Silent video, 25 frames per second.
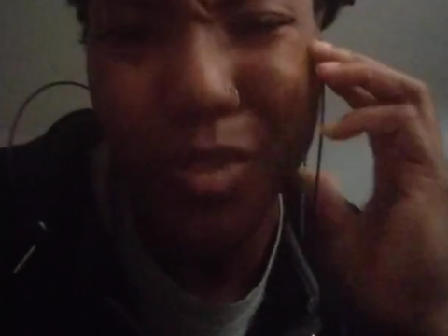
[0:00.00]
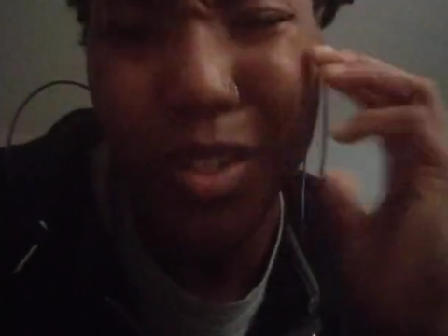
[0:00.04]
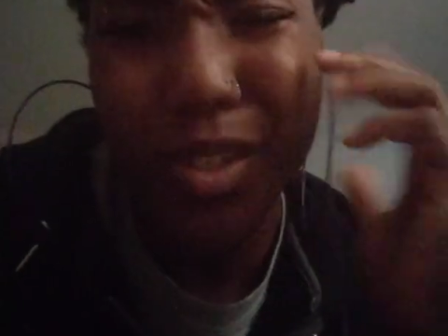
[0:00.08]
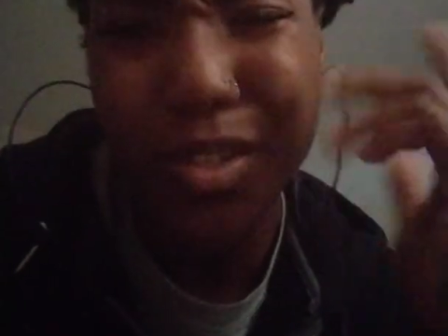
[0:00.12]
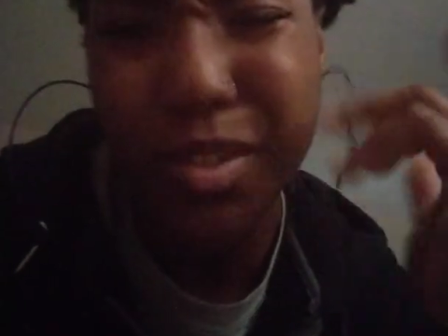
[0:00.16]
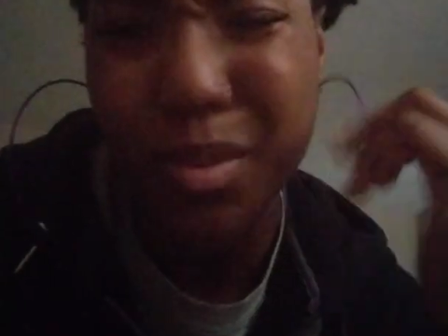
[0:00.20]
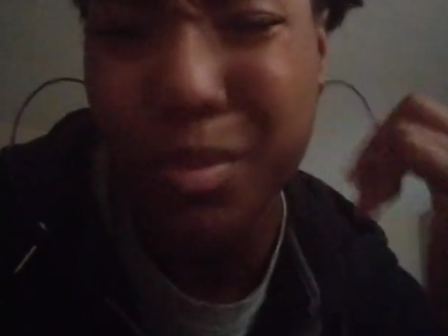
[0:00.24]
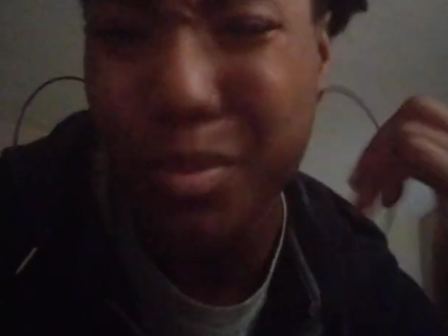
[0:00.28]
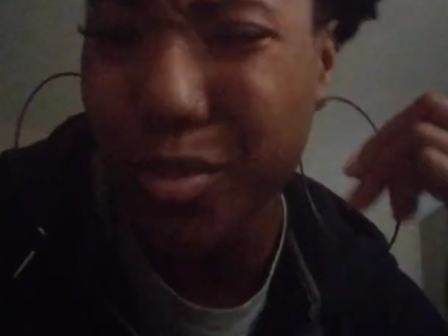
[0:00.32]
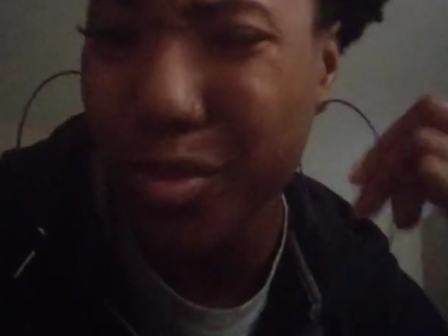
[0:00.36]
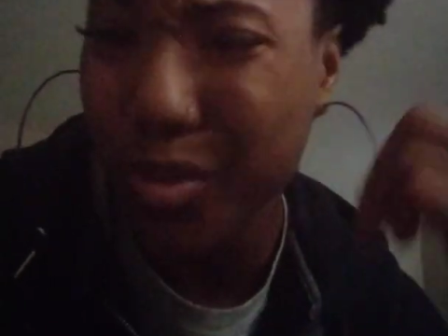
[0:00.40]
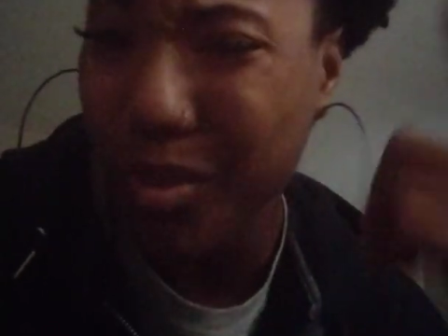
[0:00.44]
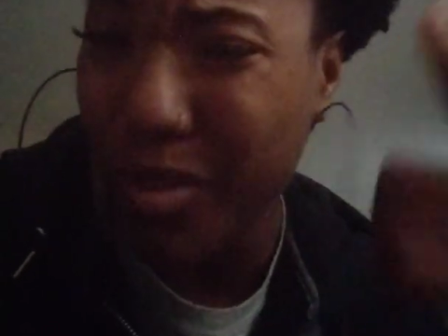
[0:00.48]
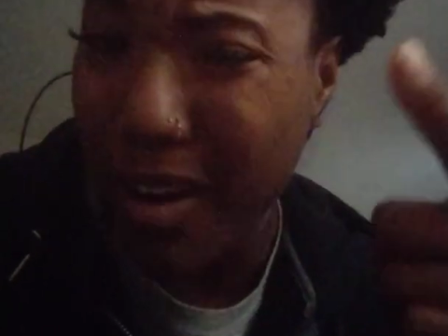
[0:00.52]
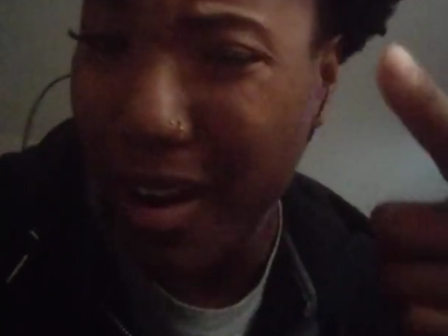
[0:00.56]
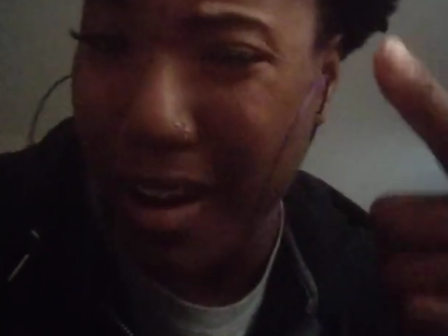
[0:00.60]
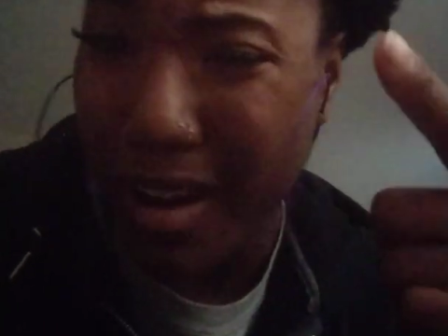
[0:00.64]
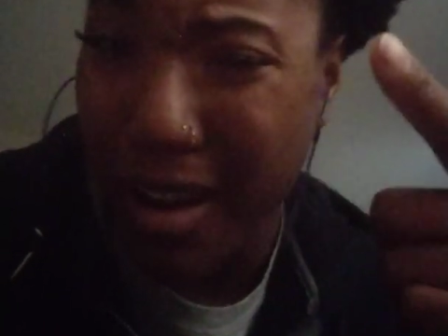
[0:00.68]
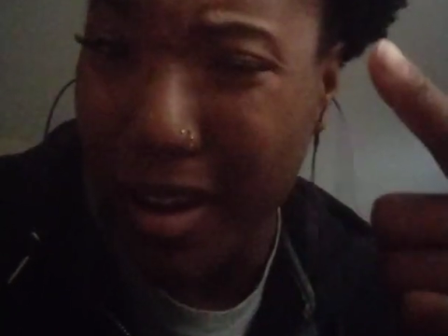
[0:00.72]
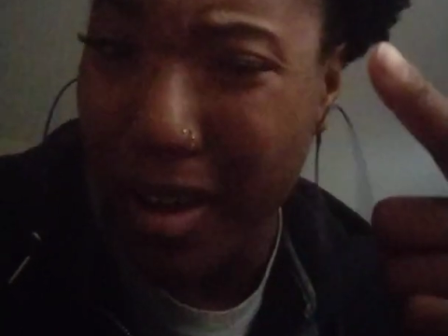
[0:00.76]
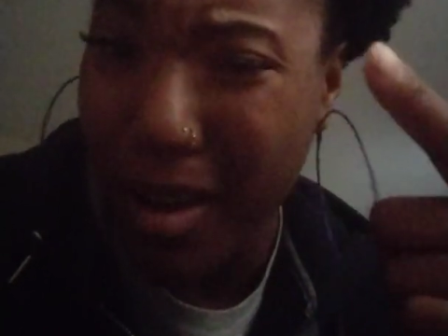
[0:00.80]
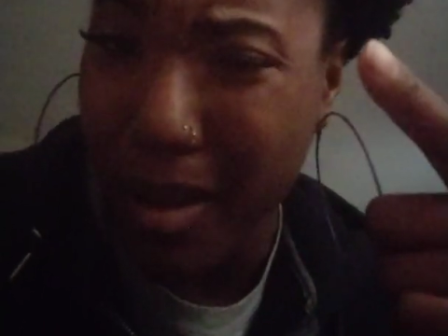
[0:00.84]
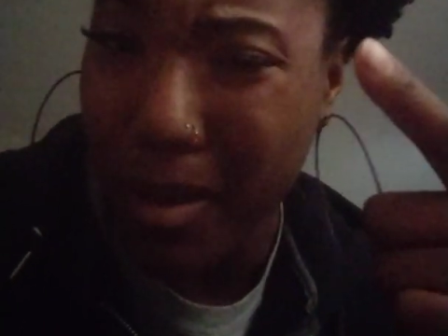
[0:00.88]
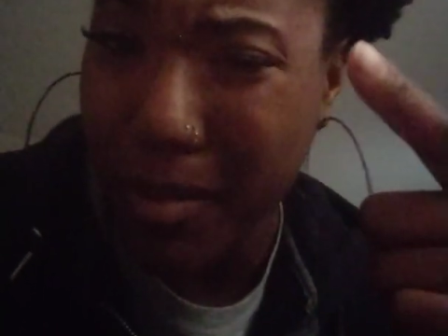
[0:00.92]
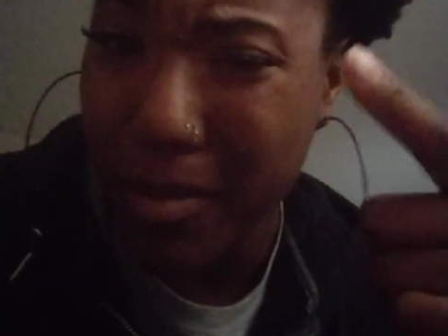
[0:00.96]

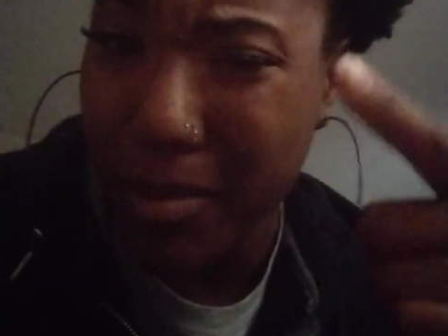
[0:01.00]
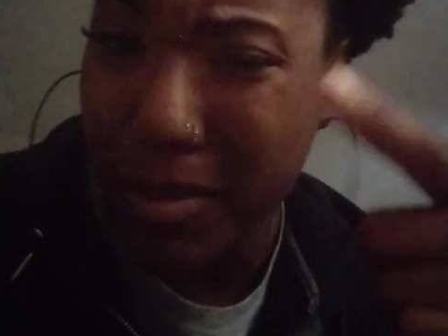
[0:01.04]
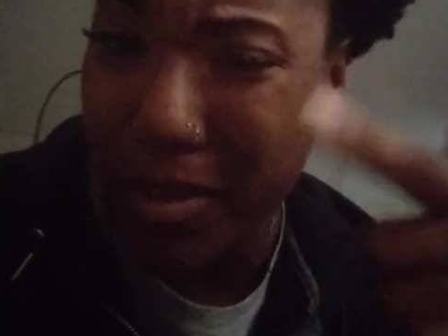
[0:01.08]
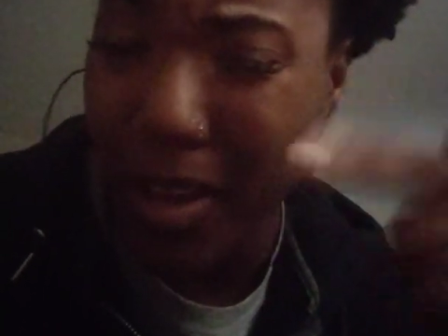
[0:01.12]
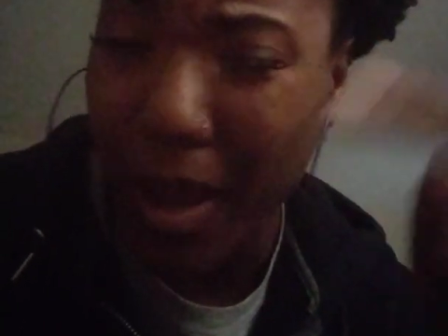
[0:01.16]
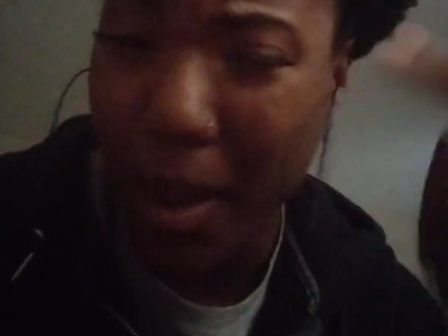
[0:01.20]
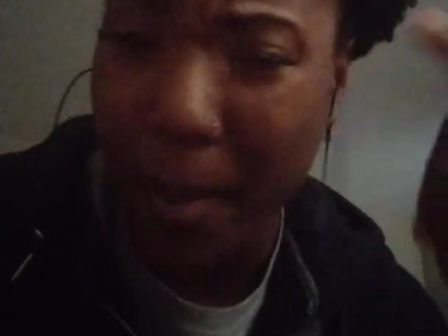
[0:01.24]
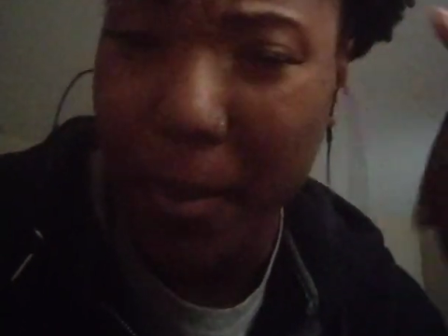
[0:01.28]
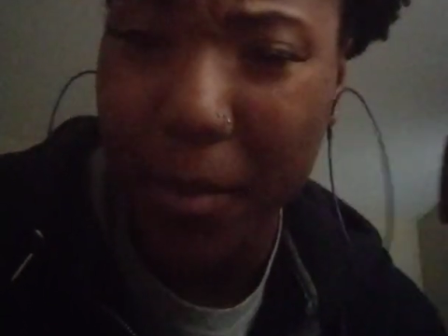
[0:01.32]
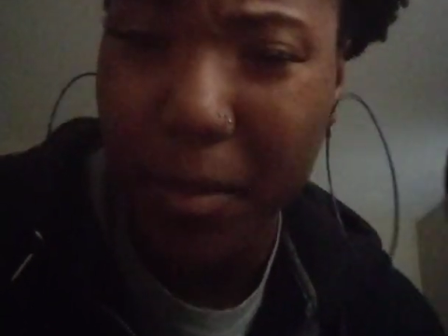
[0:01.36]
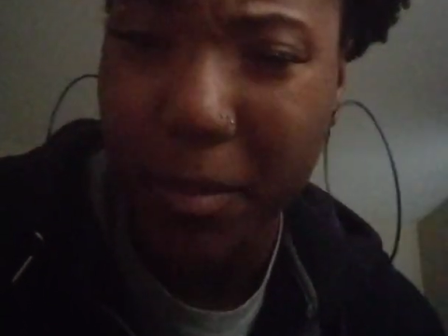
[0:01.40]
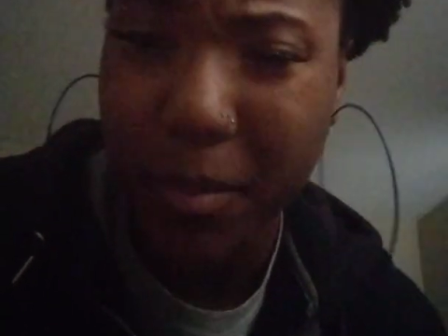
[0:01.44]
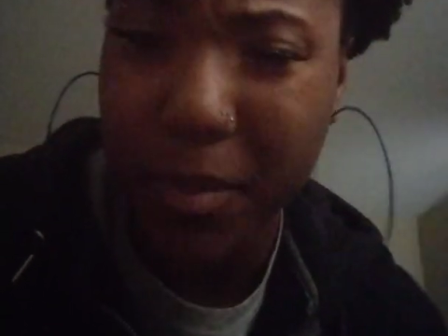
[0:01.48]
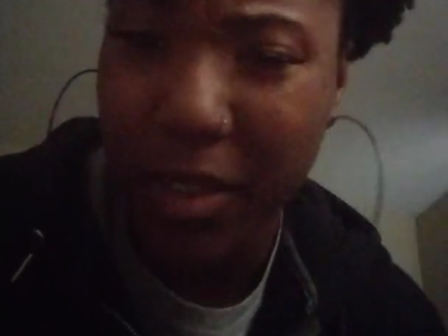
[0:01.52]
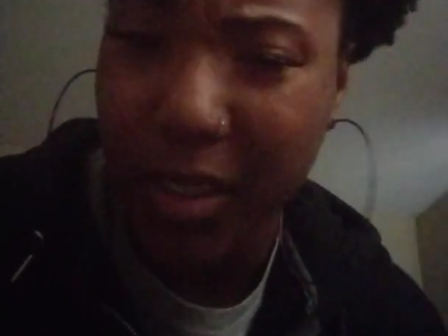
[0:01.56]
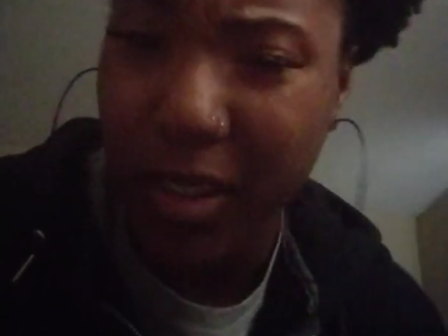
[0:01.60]
Subscribe, comment